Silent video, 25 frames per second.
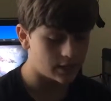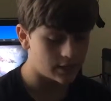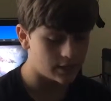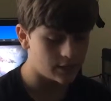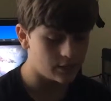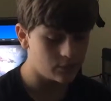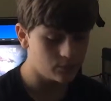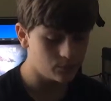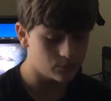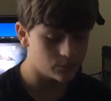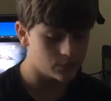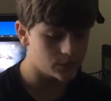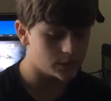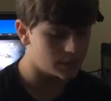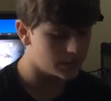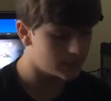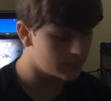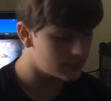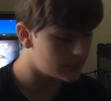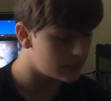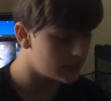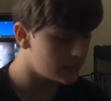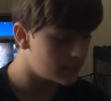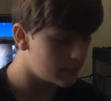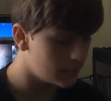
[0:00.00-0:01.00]
It
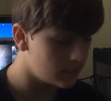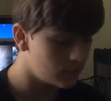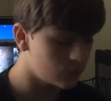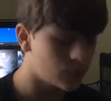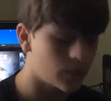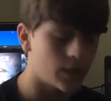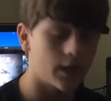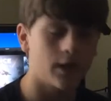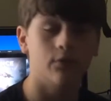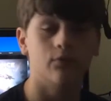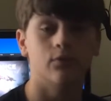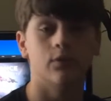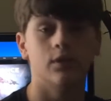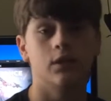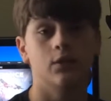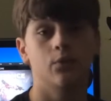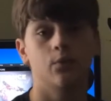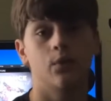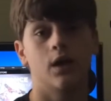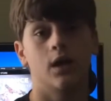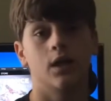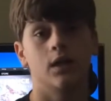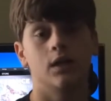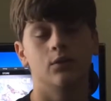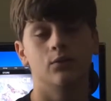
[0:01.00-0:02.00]
ran really
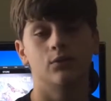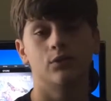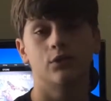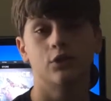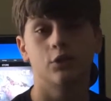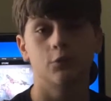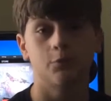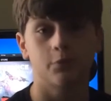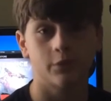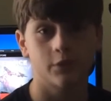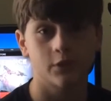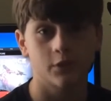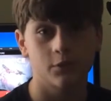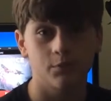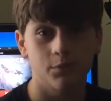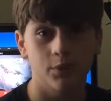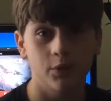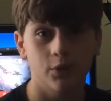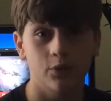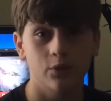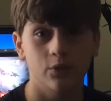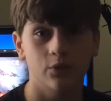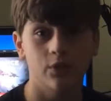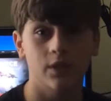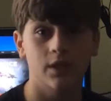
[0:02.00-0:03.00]
well. It was super
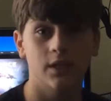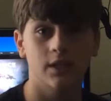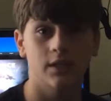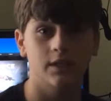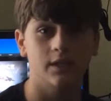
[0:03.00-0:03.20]
smooth.